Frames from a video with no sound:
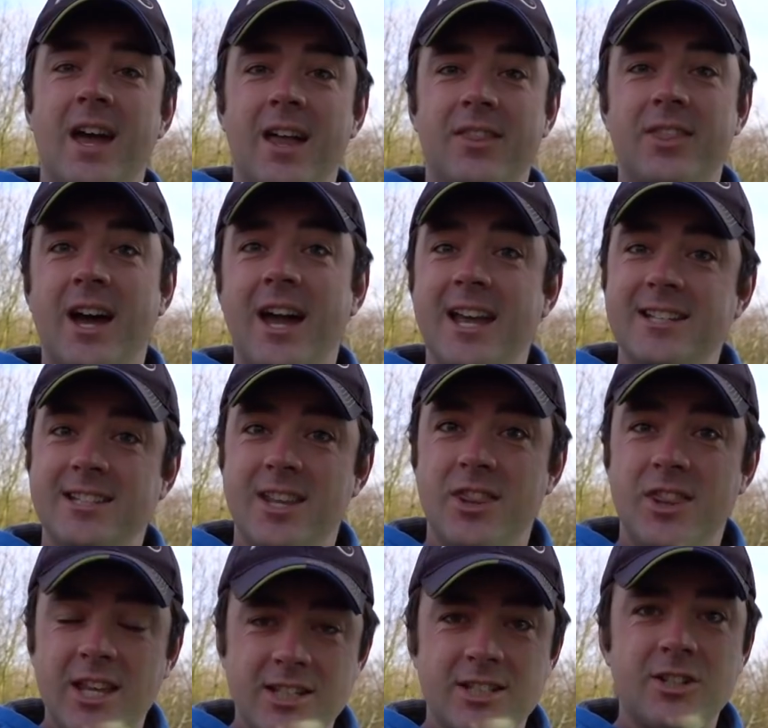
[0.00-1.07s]
And that is,
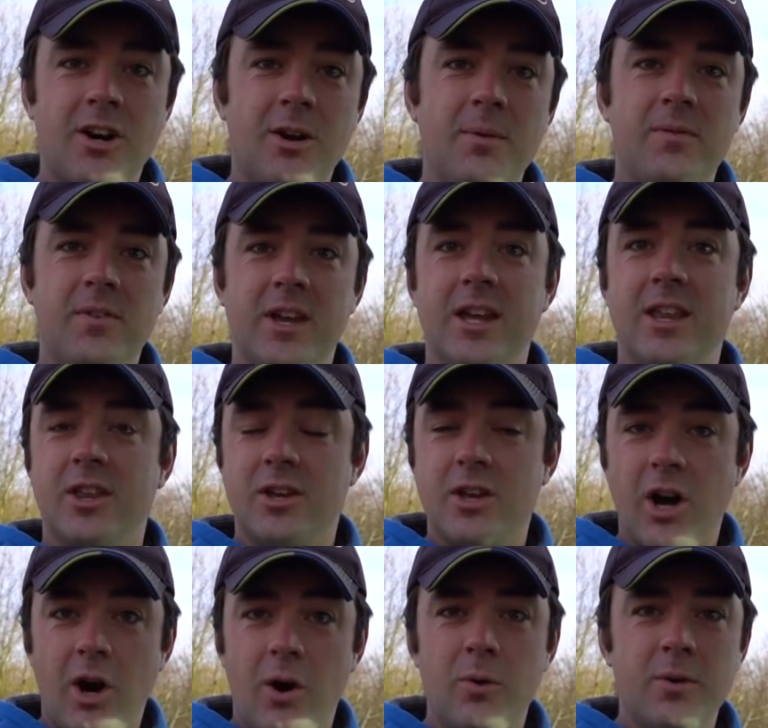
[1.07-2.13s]
in this time of year, the
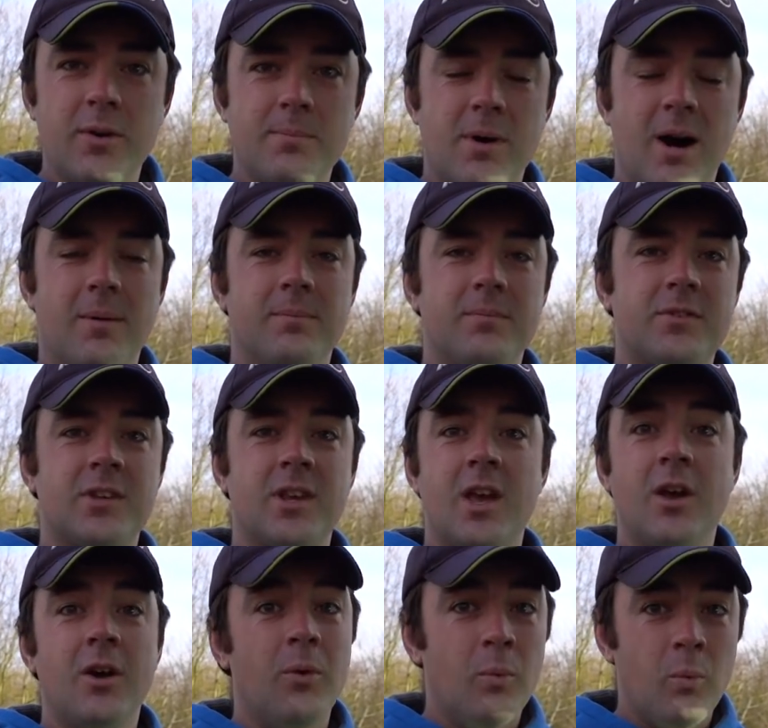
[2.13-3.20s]
colder months,
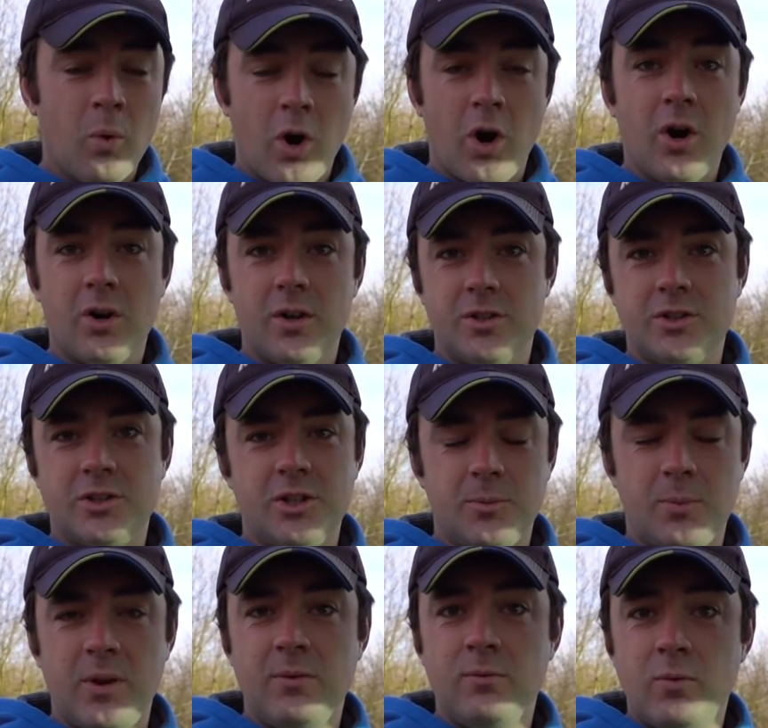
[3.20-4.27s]
what
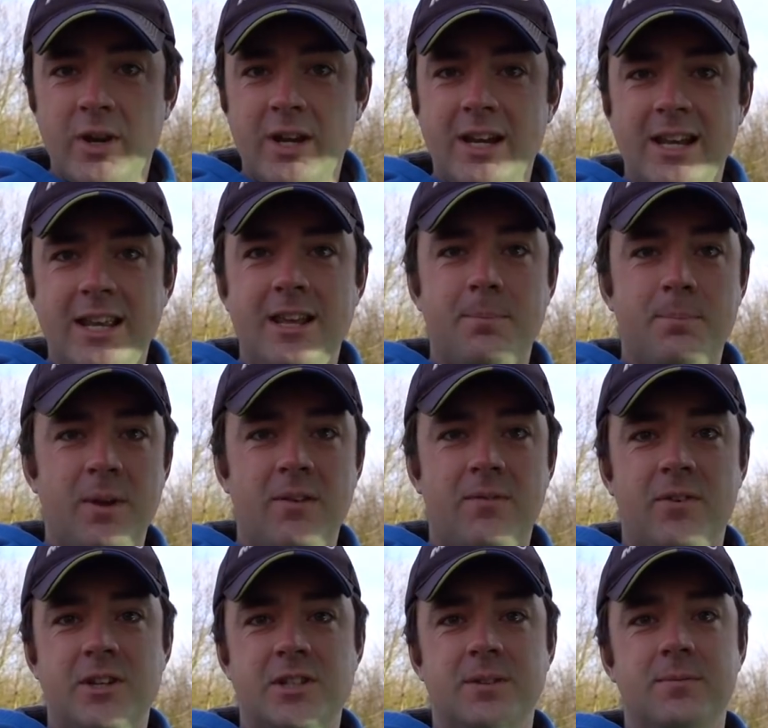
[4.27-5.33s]
should we really be
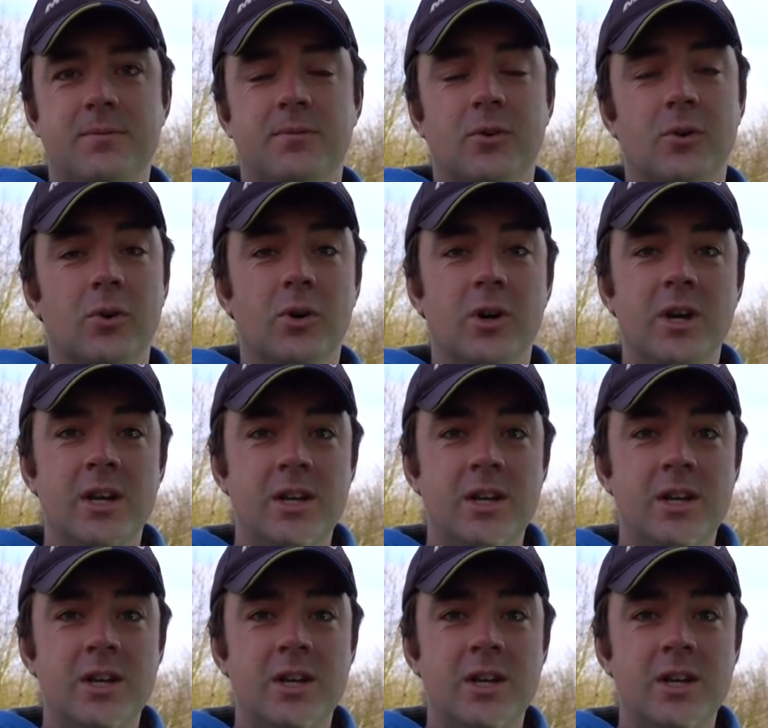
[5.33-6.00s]
fishing for?